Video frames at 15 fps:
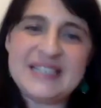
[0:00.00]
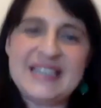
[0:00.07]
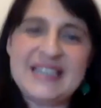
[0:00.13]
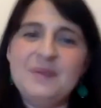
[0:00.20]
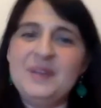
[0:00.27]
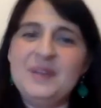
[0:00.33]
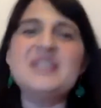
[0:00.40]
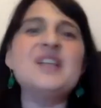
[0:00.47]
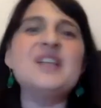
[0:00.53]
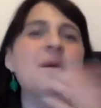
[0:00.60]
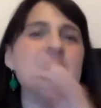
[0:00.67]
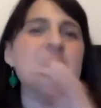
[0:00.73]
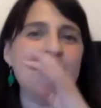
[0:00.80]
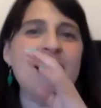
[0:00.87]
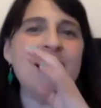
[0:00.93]
with the
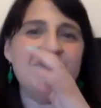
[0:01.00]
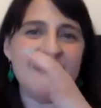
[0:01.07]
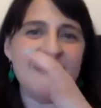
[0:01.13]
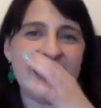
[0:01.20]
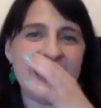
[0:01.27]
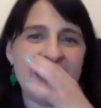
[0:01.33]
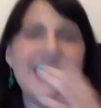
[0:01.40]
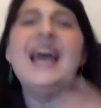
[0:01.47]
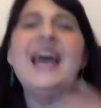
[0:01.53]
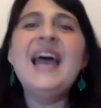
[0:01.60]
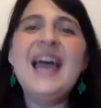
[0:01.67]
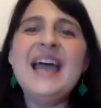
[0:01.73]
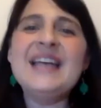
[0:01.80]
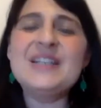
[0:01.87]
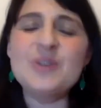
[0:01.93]
times we're living,
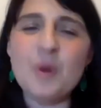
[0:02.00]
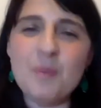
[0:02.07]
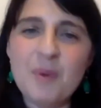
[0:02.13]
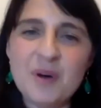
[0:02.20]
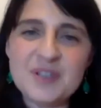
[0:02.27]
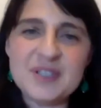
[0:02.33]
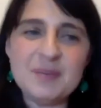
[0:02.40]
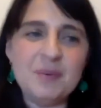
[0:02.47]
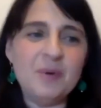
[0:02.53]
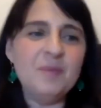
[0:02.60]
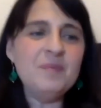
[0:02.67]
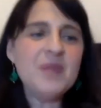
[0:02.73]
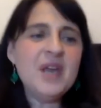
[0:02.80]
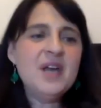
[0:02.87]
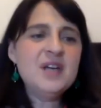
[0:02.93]
it's not possible.
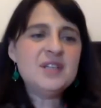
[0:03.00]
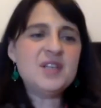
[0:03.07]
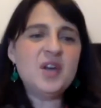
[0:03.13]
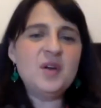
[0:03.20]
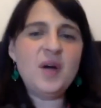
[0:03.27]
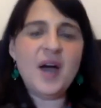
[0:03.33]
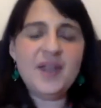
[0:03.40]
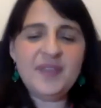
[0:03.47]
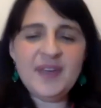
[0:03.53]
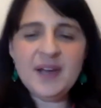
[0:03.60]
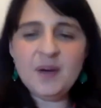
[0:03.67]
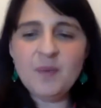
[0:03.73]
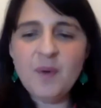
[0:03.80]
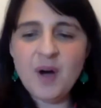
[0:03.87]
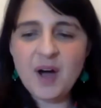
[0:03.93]
So I think
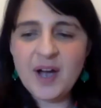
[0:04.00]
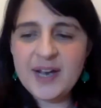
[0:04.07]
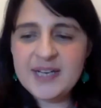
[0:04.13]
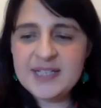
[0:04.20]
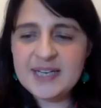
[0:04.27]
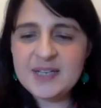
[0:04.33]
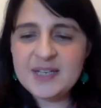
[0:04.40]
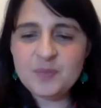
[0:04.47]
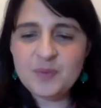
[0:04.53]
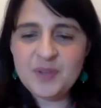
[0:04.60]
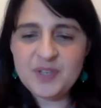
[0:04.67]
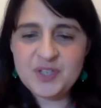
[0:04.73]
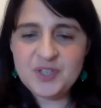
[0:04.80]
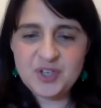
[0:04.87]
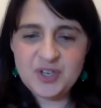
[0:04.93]
what I did with the
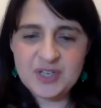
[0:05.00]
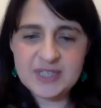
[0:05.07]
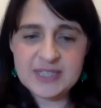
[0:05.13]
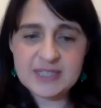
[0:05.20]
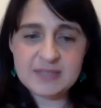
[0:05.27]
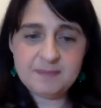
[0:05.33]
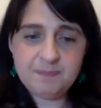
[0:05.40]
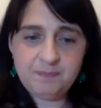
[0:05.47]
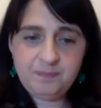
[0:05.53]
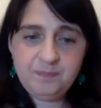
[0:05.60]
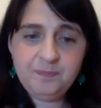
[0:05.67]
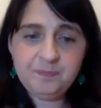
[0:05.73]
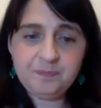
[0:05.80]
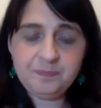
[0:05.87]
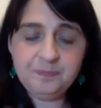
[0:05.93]
students
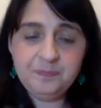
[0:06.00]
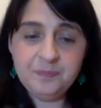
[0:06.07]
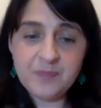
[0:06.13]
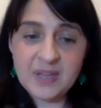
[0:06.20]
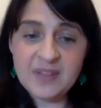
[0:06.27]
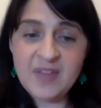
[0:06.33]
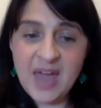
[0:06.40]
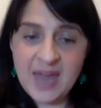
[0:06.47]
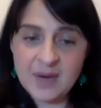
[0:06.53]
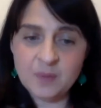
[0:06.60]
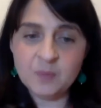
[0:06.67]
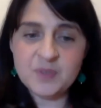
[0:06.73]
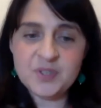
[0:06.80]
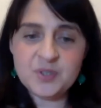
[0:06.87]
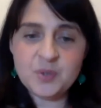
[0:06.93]
then
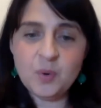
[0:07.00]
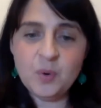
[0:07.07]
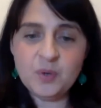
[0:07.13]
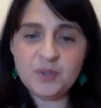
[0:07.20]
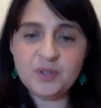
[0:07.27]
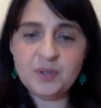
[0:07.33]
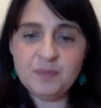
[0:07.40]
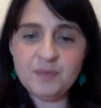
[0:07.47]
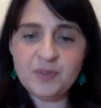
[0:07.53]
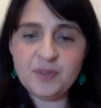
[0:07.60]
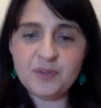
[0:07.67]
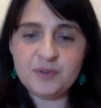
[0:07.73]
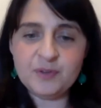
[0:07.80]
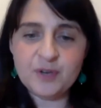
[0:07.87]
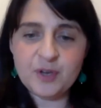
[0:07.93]
was talk to them
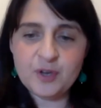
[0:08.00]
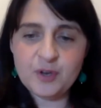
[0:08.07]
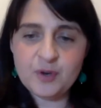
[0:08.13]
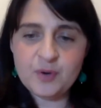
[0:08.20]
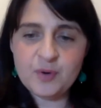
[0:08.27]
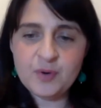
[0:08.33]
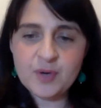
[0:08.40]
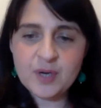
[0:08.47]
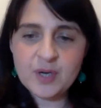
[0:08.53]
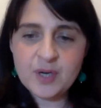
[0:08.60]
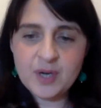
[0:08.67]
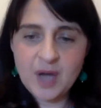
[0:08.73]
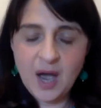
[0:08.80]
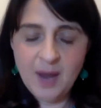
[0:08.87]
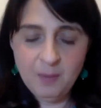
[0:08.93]
through,
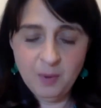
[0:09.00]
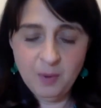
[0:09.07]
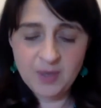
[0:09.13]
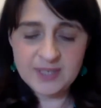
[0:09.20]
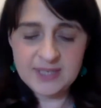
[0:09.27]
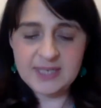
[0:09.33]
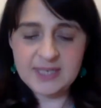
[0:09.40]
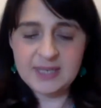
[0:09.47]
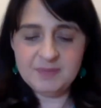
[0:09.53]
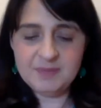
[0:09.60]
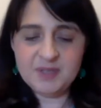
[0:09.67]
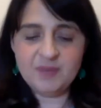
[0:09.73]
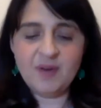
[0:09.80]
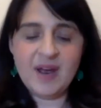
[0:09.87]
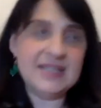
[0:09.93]
I wanted them
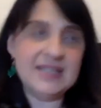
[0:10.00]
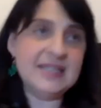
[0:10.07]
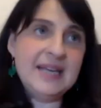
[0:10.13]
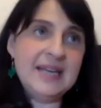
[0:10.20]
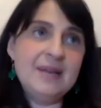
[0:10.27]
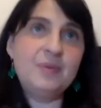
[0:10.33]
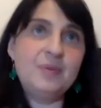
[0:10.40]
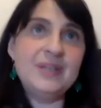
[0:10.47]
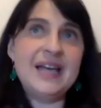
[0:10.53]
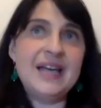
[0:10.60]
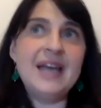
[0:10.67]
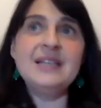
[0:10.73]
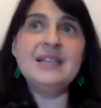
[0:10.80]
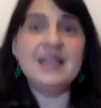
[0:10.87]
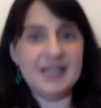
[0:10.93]
to write a scene
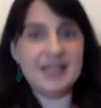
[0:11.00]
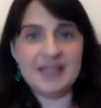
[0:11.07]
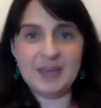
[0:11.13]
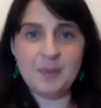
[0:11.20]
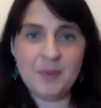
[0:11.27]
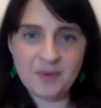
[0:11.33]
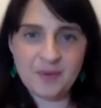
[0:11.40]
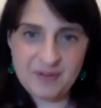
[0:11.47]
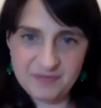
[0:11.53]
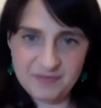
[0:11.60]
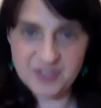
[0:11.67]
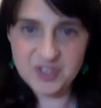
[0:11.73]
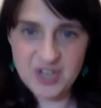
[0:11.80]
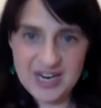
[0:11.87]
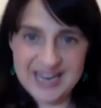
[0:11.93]
pretending that they were a
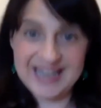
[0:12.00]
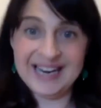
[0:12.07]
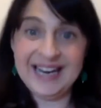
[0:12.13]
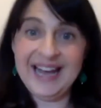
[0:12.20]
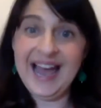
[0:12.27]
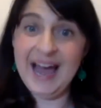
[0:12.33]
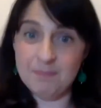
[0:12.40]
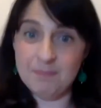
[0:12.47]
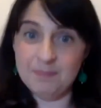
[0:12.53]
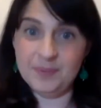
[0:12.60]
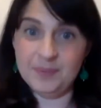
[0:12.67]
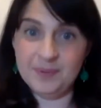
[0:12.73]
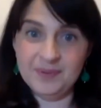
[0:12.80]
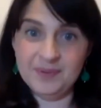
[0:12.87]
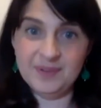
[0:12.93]
refugee in a camp.
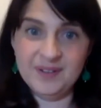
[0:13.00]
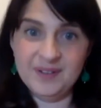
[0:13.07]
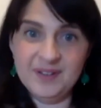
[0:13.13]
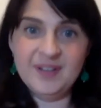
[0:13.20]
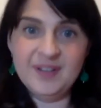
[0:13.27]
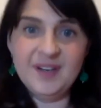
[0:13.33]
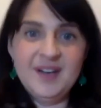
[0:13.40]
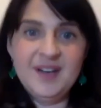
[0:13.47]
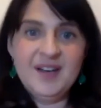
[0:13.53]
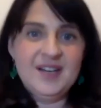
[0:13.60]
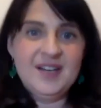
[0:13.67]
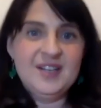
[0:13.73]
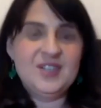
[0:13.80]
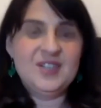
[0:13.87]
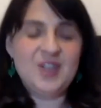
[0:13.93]

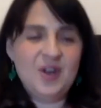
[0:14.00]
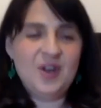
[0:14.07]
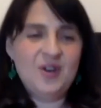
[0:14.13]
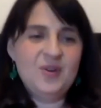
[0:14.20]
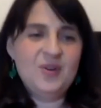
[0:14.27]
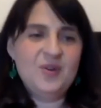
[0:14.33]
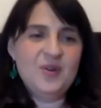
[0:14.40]
So